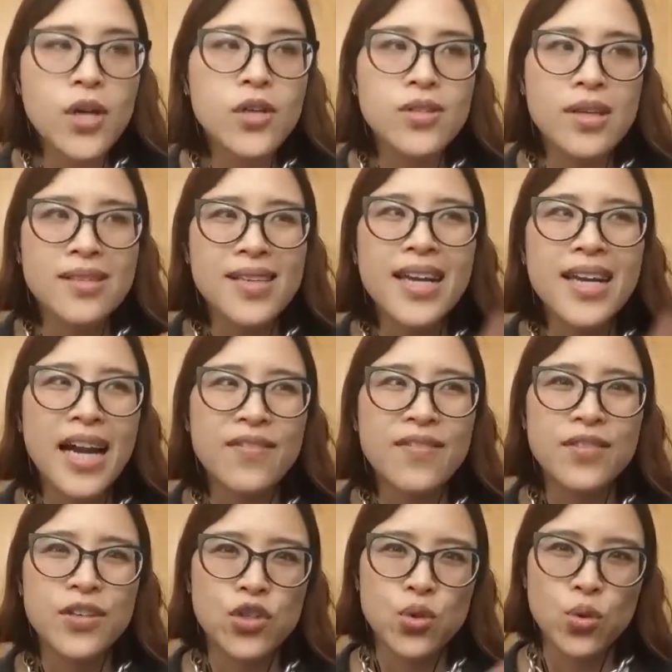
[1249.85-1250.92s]
So that's like kind
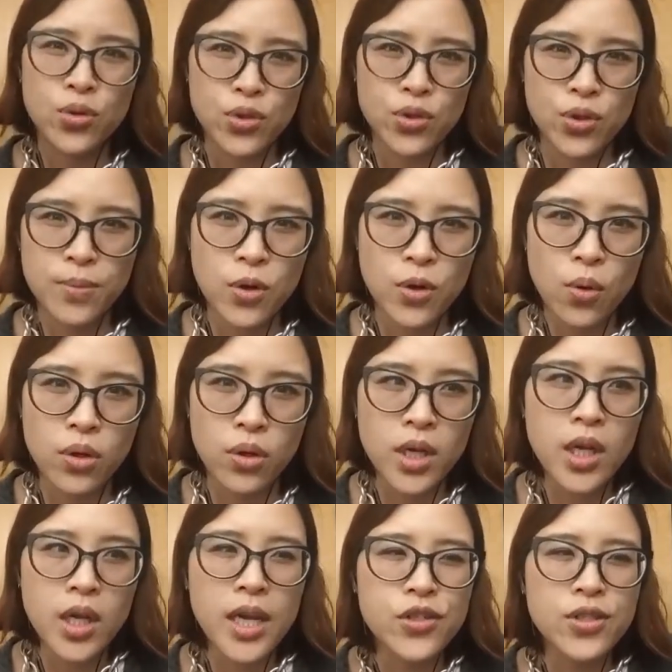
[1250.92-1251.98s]
of the short-term goal.
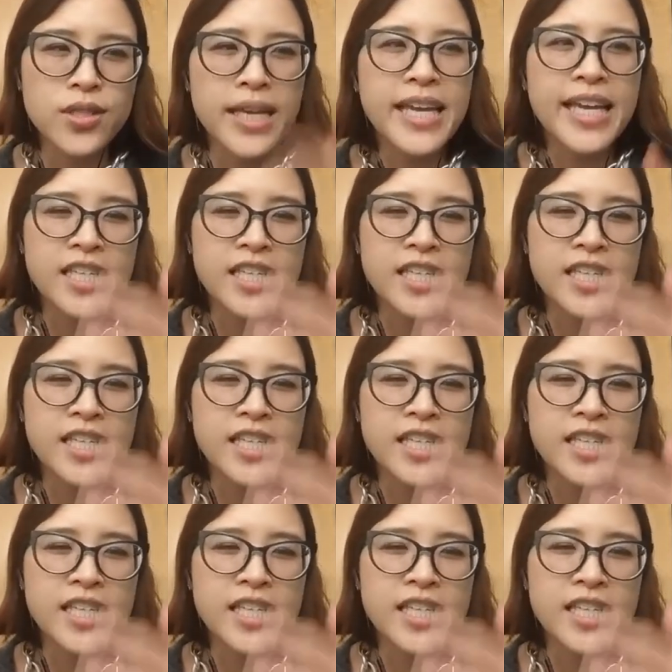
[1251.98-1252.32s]
It's just like